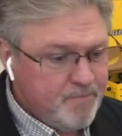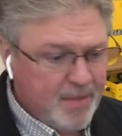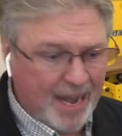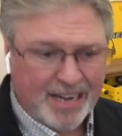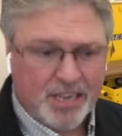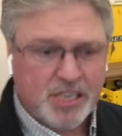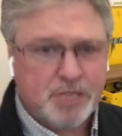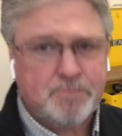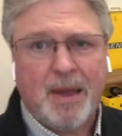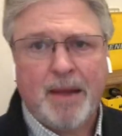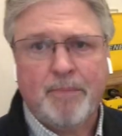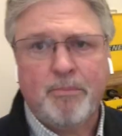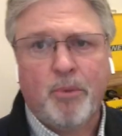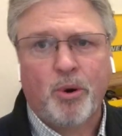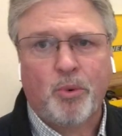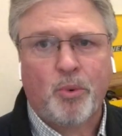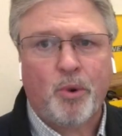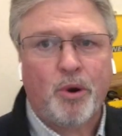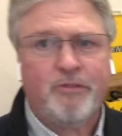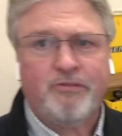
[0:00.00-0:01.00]
I just made
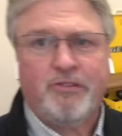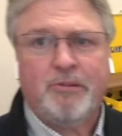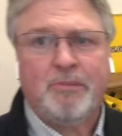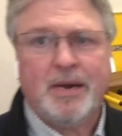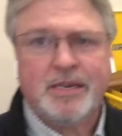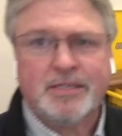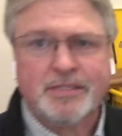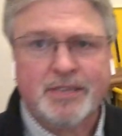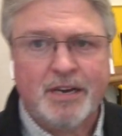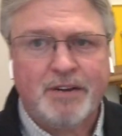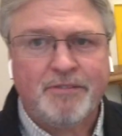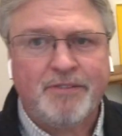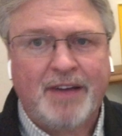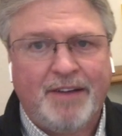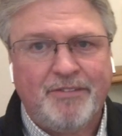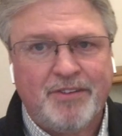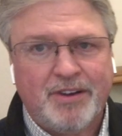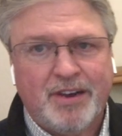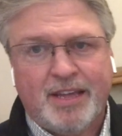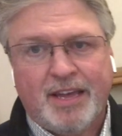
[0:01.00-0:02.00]
more work for myself
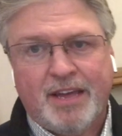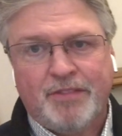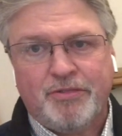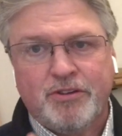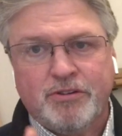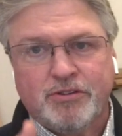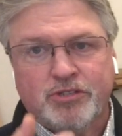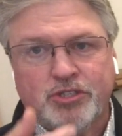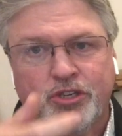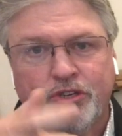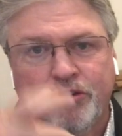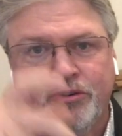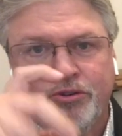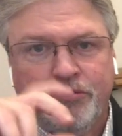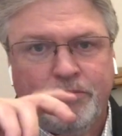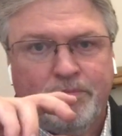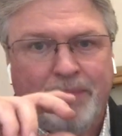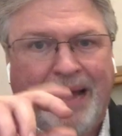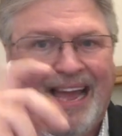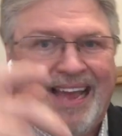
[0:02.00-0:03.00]
having to get those
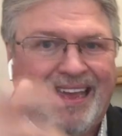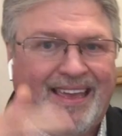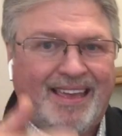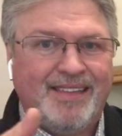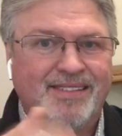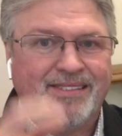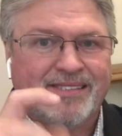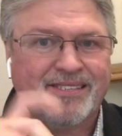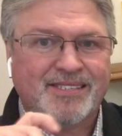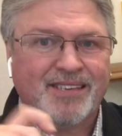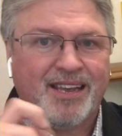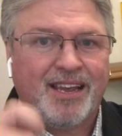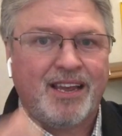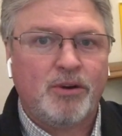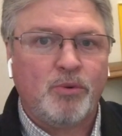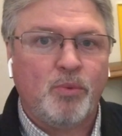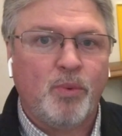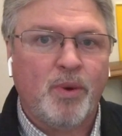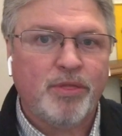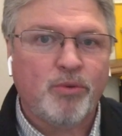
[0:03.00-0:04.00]
two back in sync
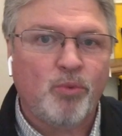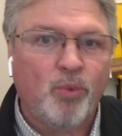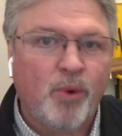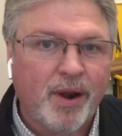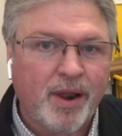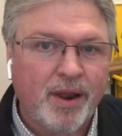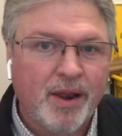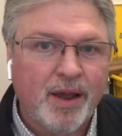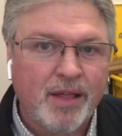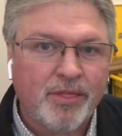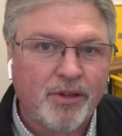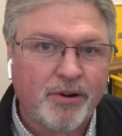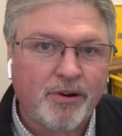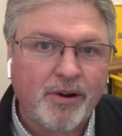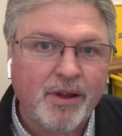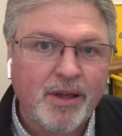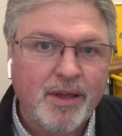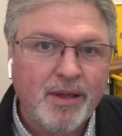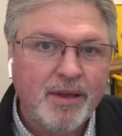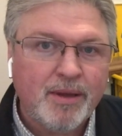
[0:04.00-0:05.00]
with one another,
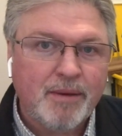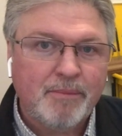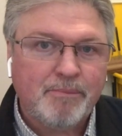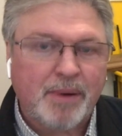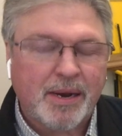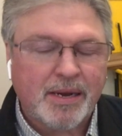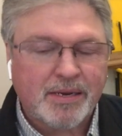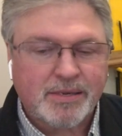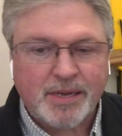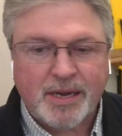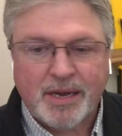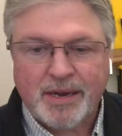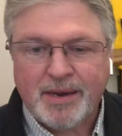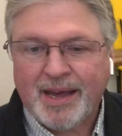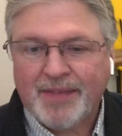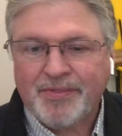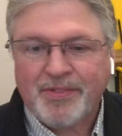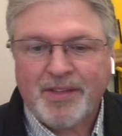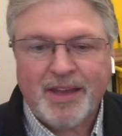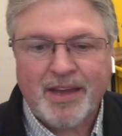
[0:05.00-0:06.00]
but uh,
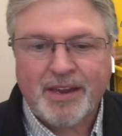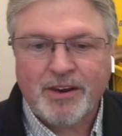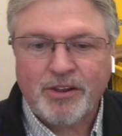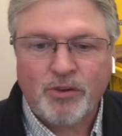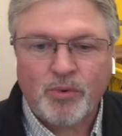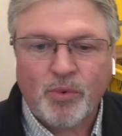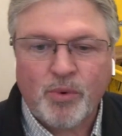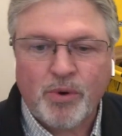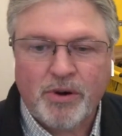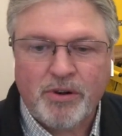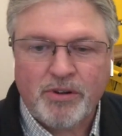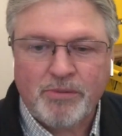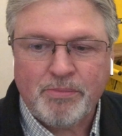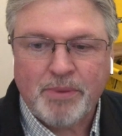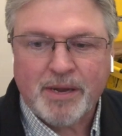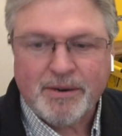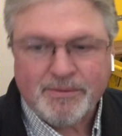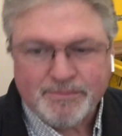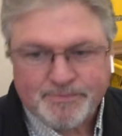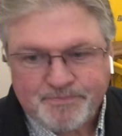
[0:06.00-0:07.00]
not the end of the world.
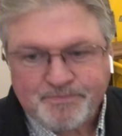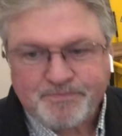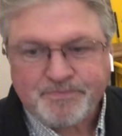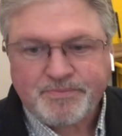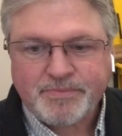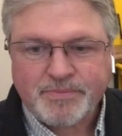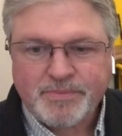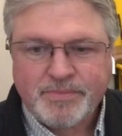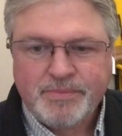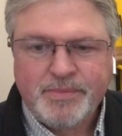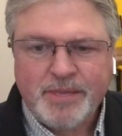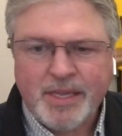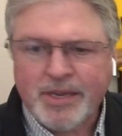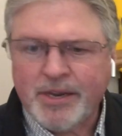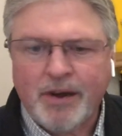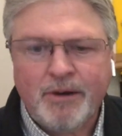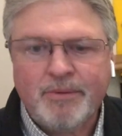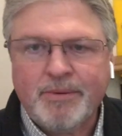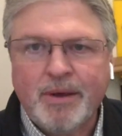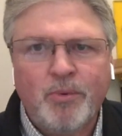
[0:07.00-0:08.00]
But
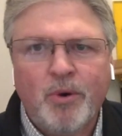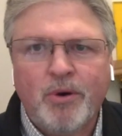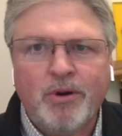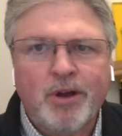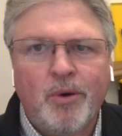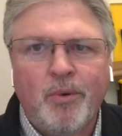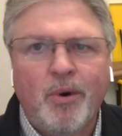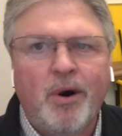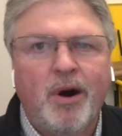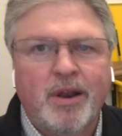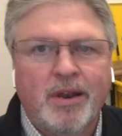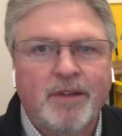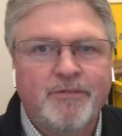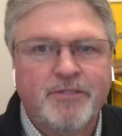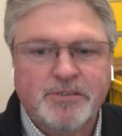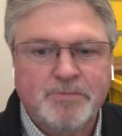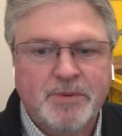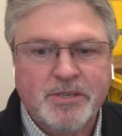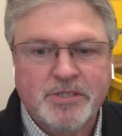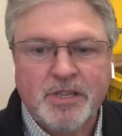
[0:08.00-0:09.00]
no, it won't go on if
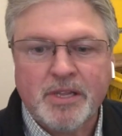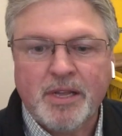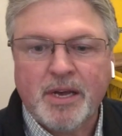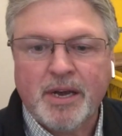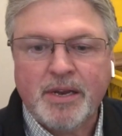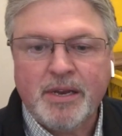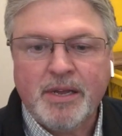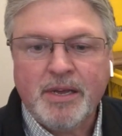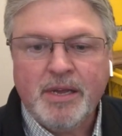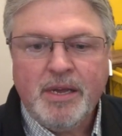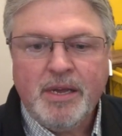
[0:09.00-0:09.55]
it's misaligned.